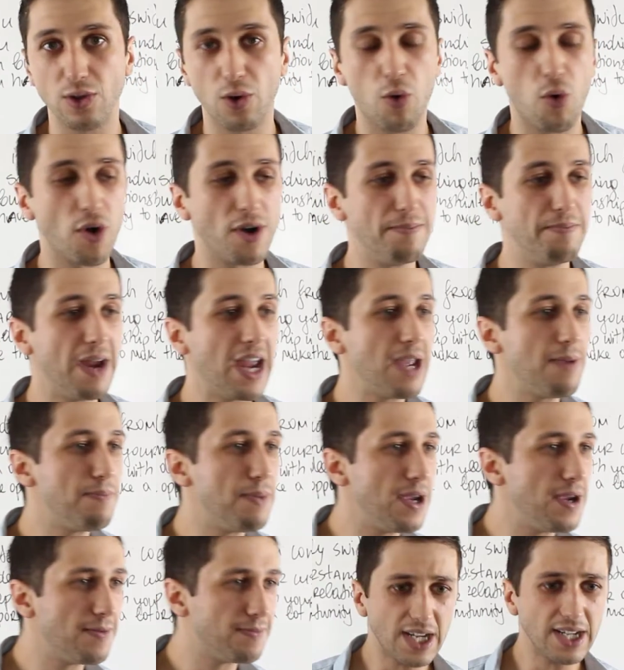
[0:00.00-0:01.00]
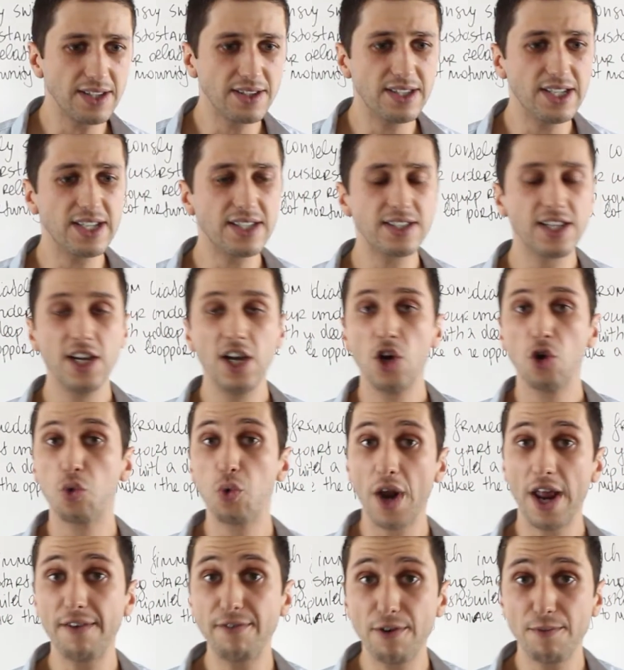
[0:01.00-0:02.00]
Or maybe this
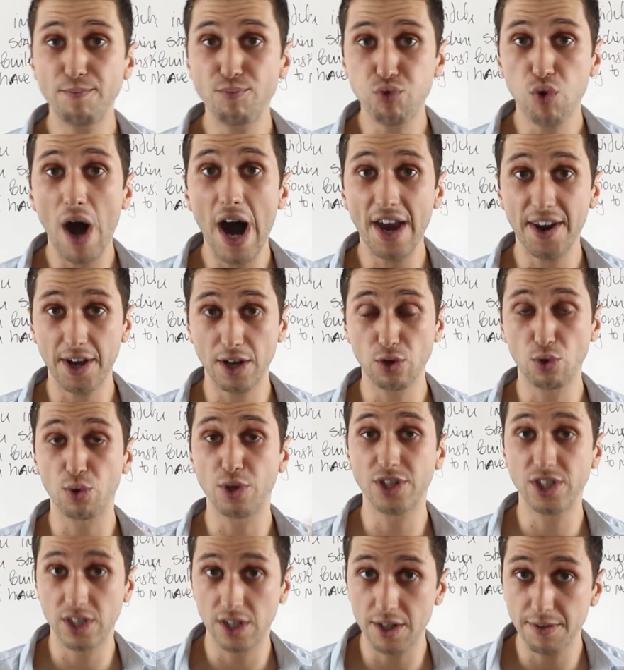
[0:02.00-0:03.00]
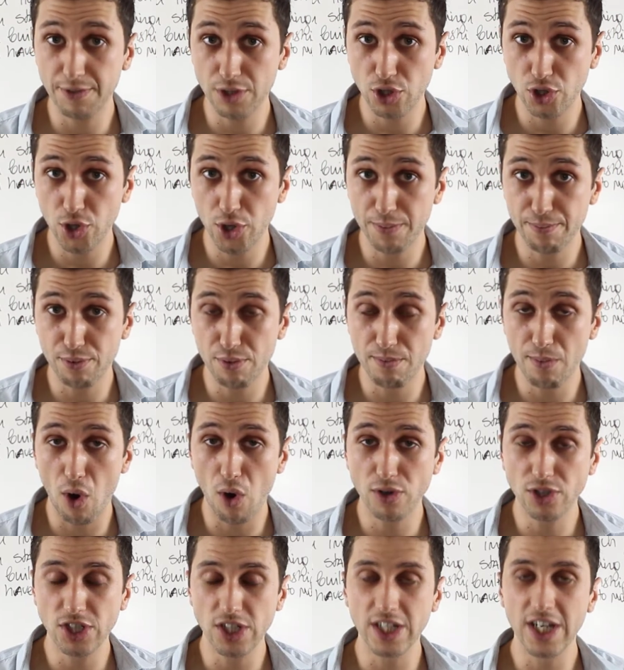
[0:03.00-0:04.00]
whatever product or service you're
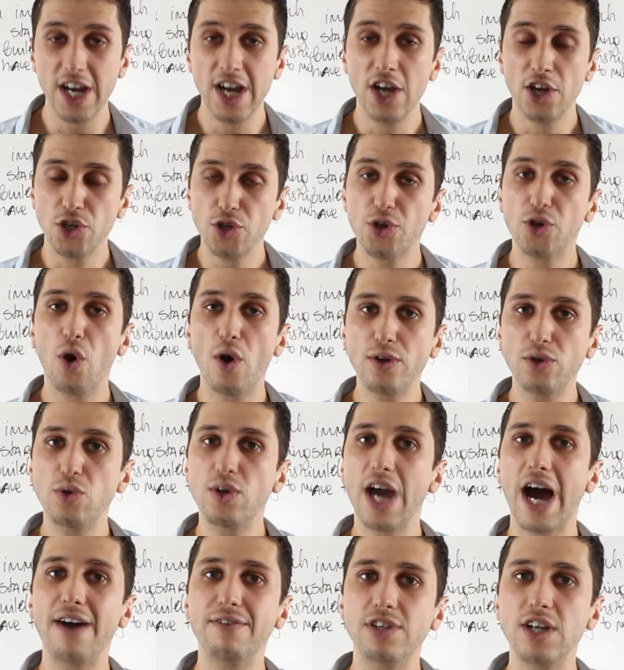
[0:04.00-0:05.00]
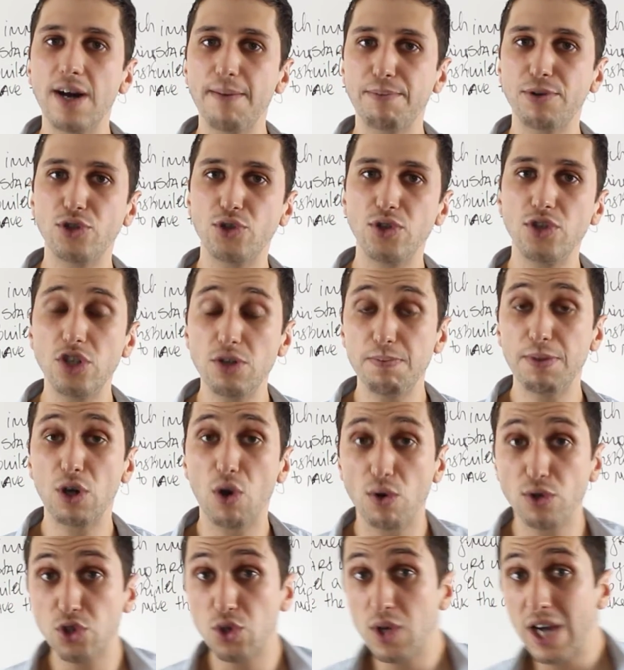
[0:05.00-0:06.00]
promoting, you're going to have the opportunity,
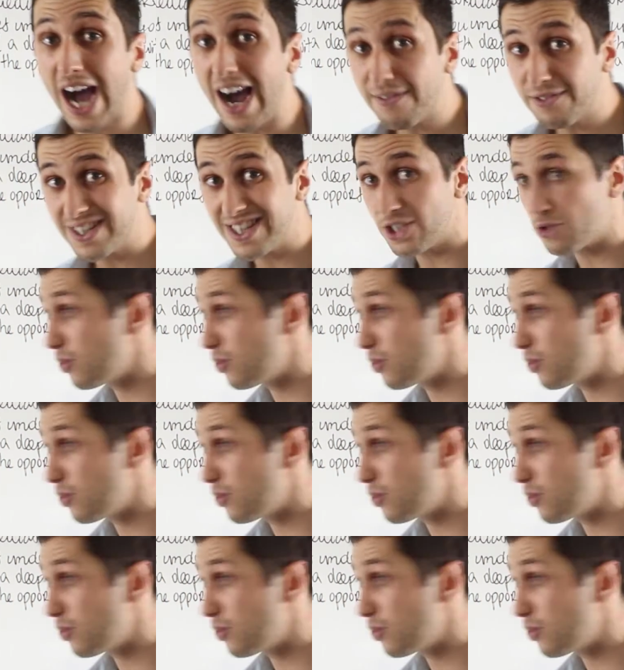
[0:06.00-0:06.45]
because you have this